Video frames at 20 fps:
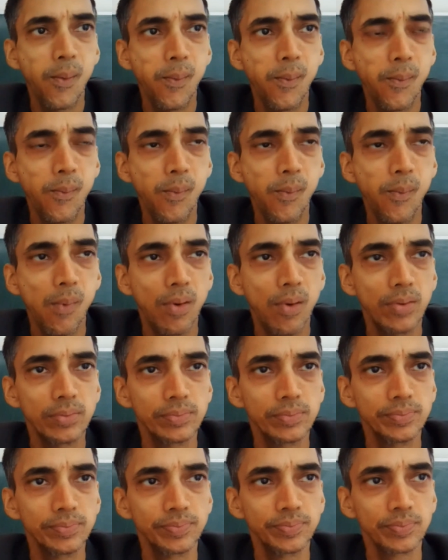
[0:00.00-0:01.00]
But so your
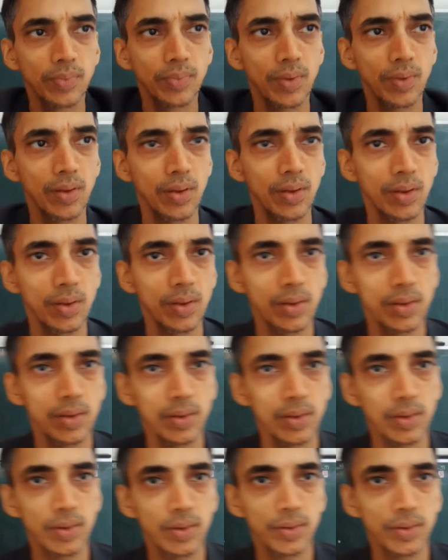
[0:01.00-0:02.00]
voice has
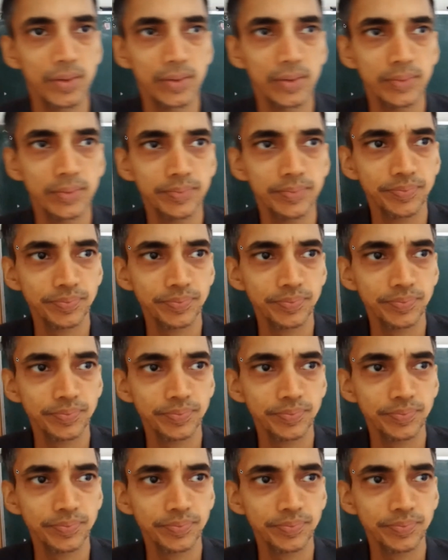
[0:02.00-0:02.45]
degraded.